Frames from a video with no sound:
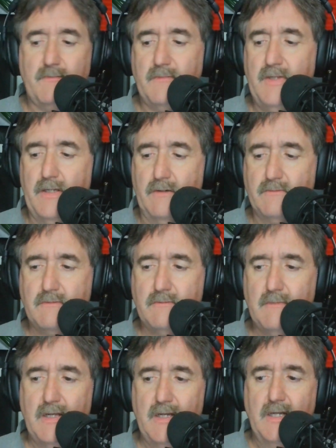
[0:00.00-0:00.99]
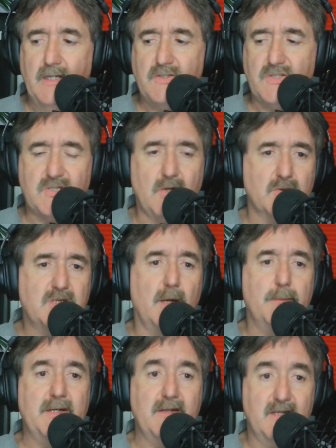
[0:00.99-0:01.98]
You know, just don't
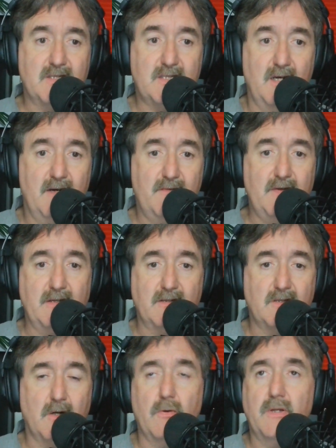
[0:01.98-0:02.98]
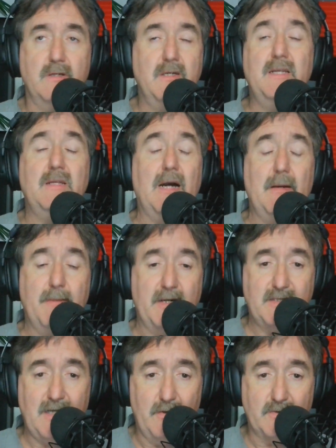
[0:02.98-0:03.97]
jump into this stuff and go to
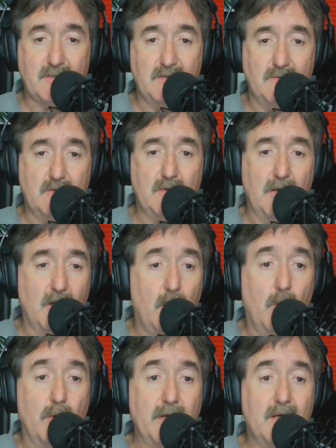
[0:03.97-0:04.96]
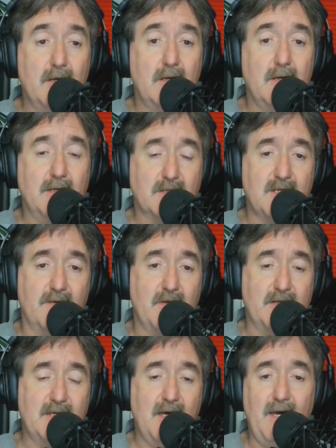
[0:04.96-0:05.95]
anybody's house alone and stuff
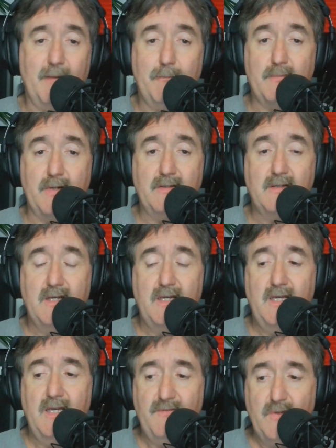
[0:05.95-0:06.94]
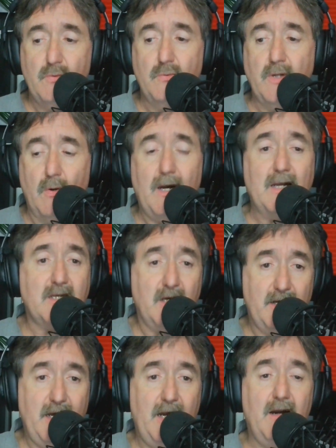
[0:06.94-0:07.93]
like that. But if you know how to
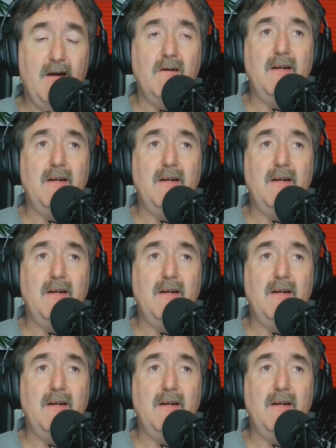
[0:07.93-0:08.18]
cut hair